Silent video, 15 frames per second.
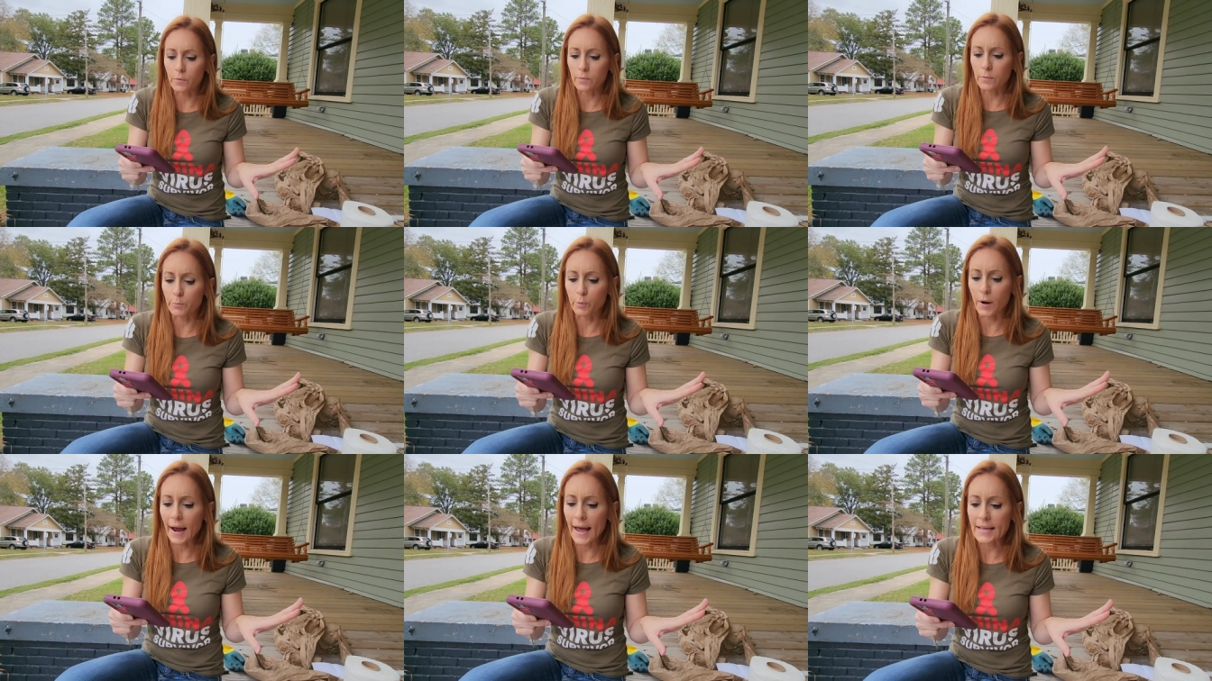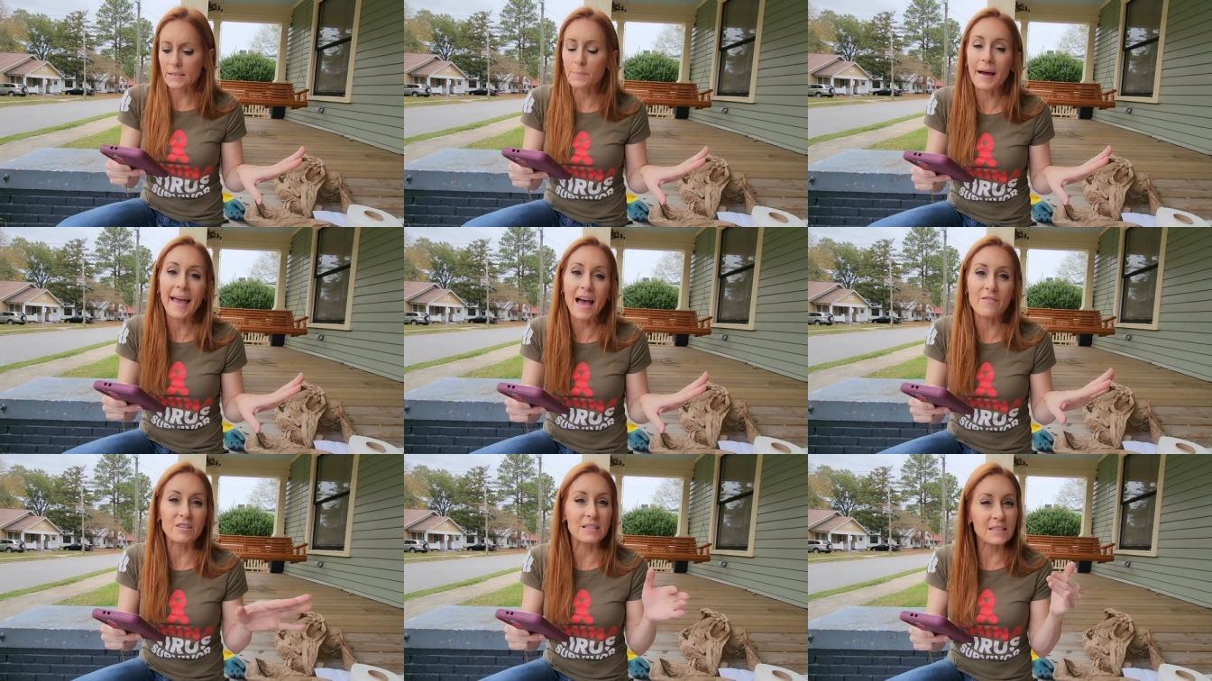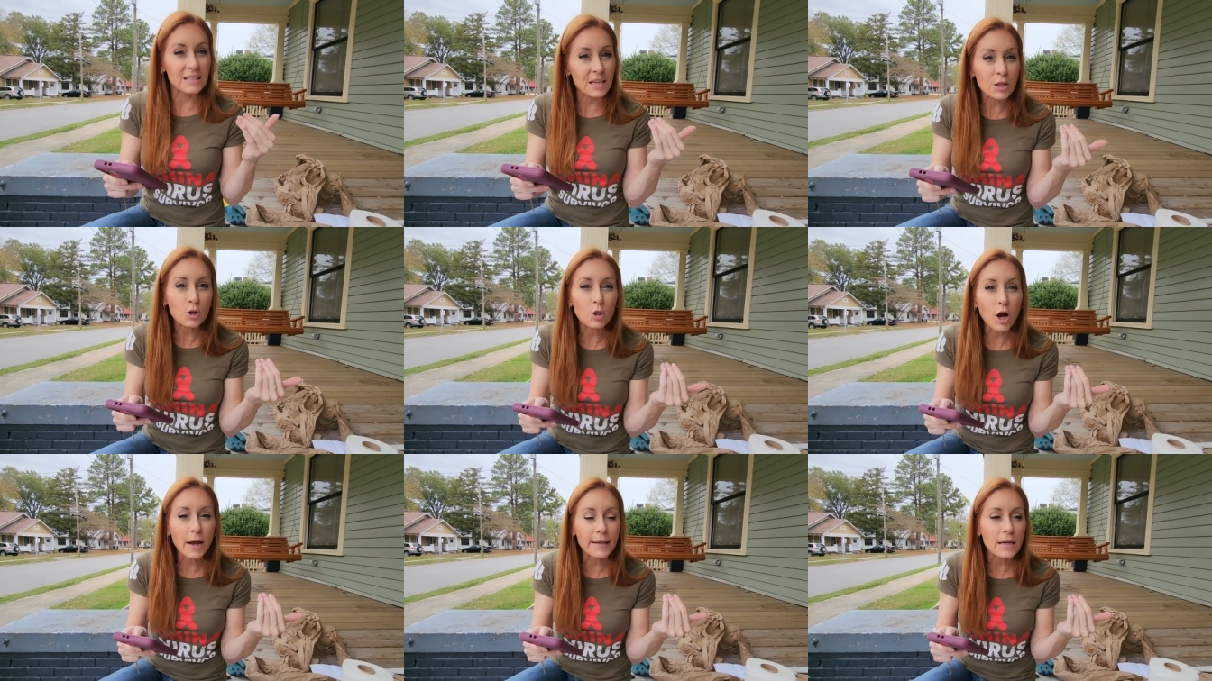brass might have a sealer
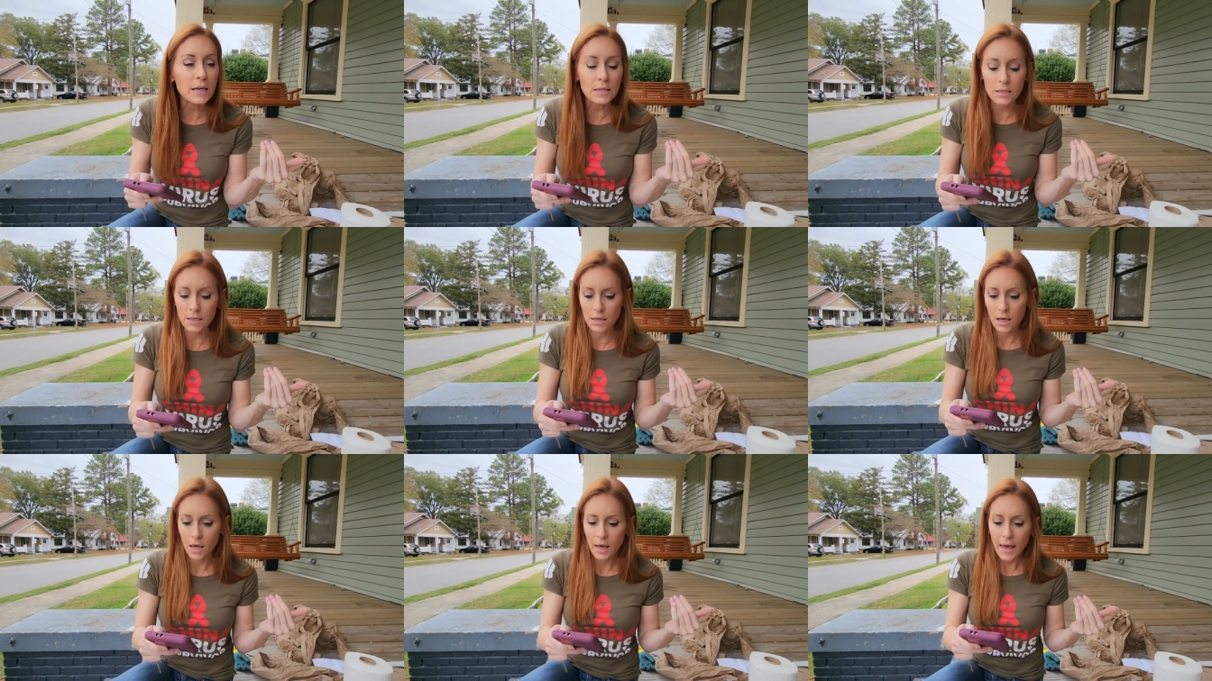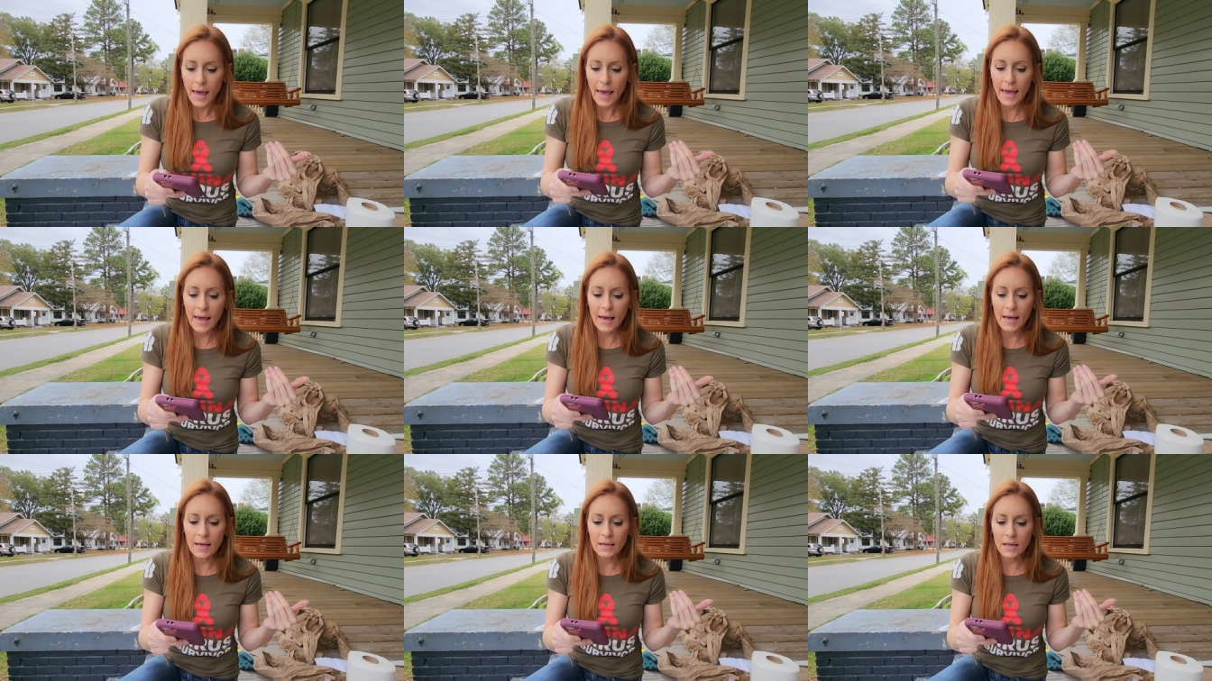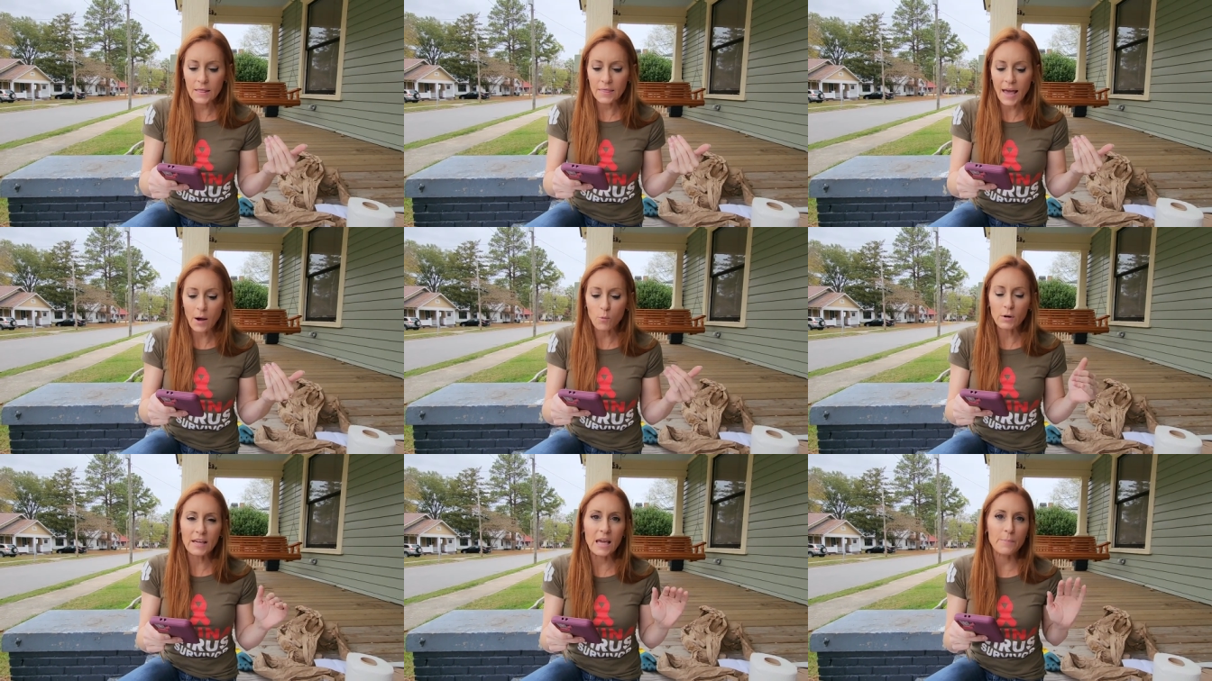on it, and that
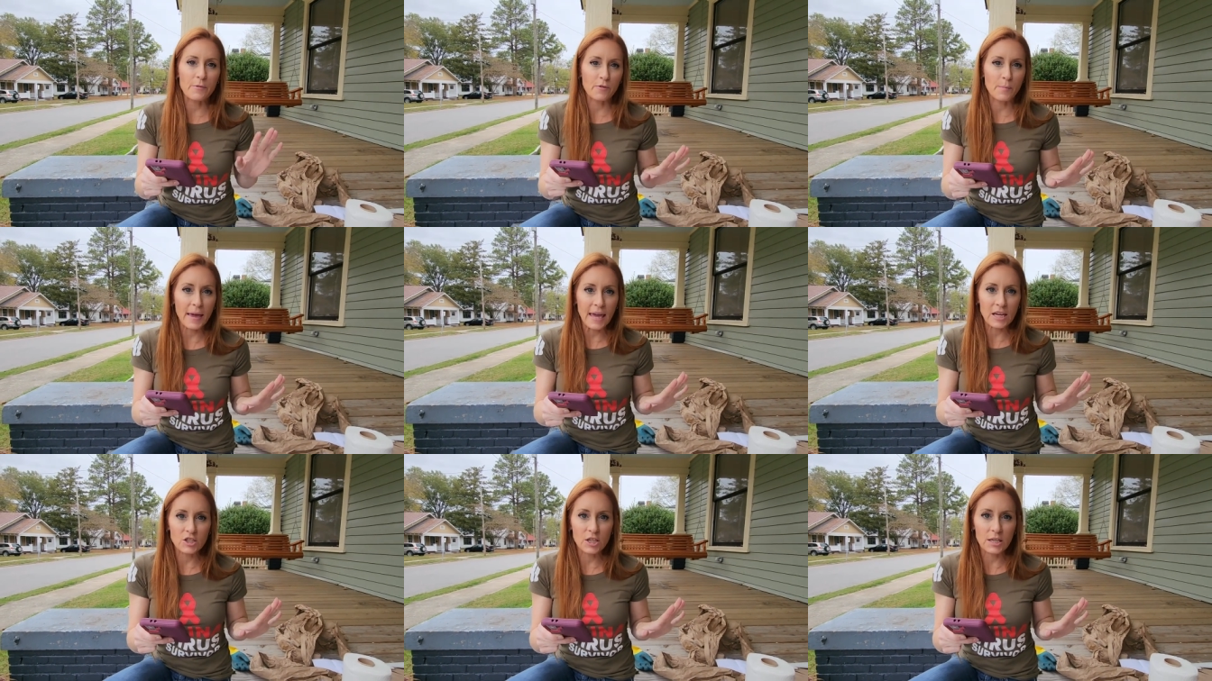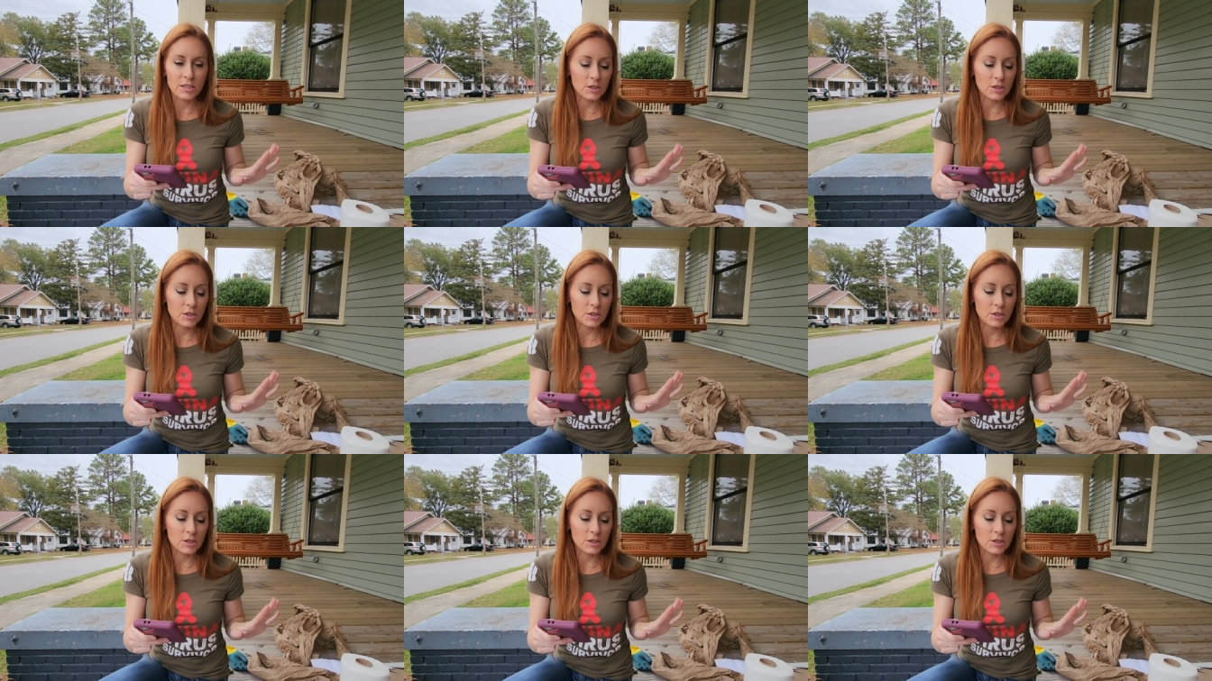will keep it from aging.